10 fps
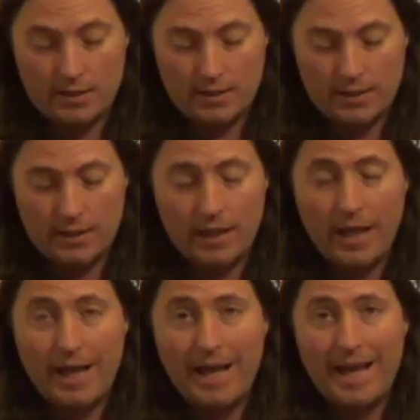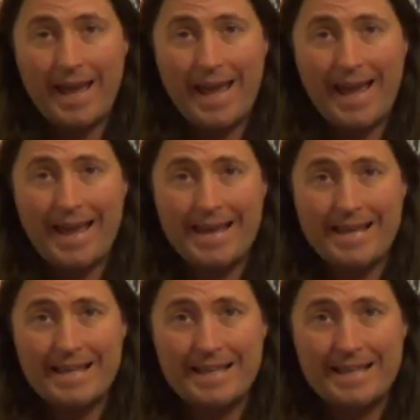D,
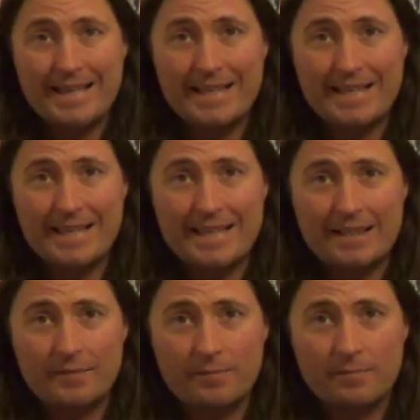A, E.